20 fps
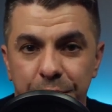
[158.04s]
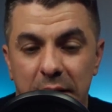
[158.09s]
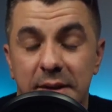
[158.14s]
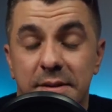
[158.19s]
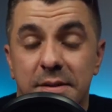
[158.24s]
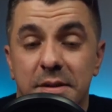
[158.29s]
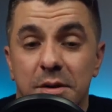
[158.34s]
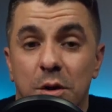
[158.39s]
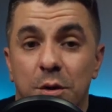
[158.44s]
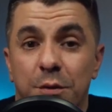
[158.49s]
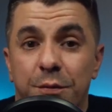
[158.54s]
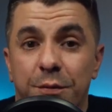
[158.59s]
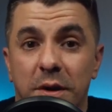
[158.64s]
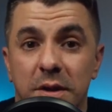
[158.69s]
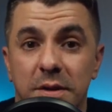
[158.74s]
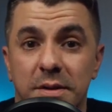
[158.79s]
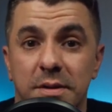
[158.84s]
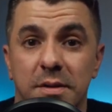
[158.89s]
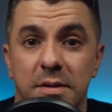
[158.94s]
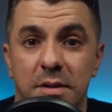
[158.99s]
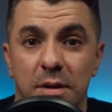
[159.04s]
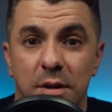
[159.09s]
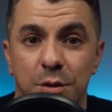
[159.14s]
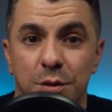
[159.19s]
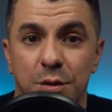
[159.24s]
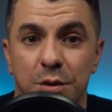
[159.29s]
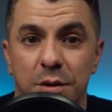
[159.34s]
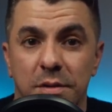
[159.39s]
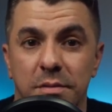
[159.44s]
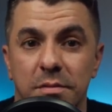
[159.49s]
It's a no-fuss
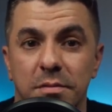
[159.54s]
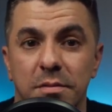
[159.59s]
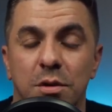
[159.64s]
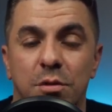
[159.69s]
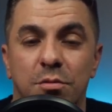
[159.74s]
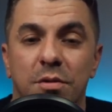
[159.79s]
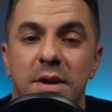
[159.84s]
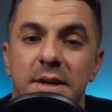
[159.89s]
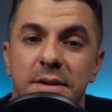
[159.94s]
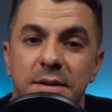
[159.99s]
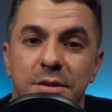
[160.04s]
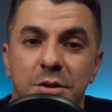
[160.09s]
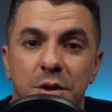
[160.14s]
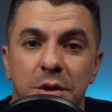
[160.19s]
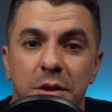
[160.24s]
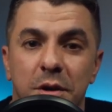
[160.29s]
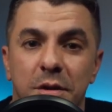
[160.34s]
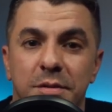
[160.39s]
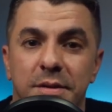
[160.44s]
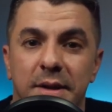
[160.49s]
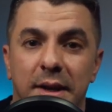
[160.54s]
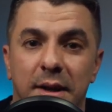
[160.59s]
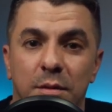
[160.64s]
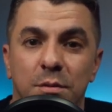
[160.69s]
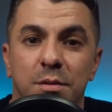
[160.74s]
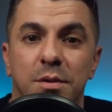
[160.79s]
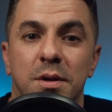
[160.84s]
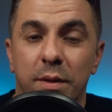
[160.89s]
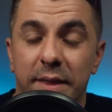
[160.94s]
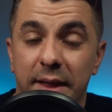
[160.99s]
solution to great studio
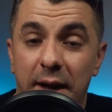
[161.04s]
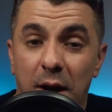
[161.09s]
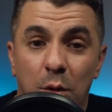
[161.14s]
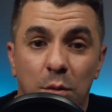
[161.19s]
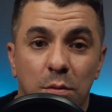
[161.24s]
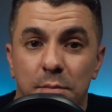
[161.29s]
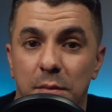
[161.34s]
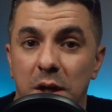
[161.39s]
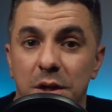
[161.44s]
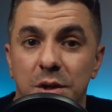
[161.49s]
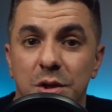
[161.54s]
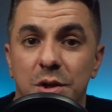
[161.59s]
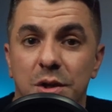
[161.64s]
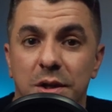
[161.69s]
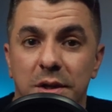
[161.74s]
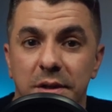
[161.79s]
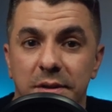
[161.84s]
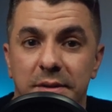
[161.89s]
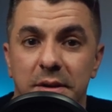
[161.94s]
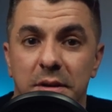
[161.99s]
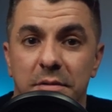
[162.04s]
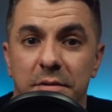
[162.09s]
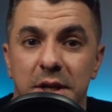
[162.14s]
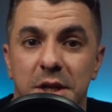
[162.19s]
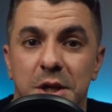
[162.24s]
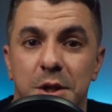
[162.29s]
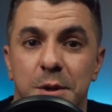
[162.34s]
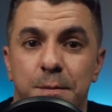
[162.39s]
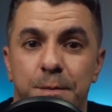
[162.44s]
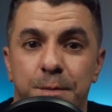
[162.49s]
sound without much
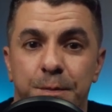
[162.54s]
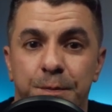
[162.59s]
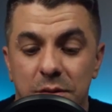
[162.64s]
consideration.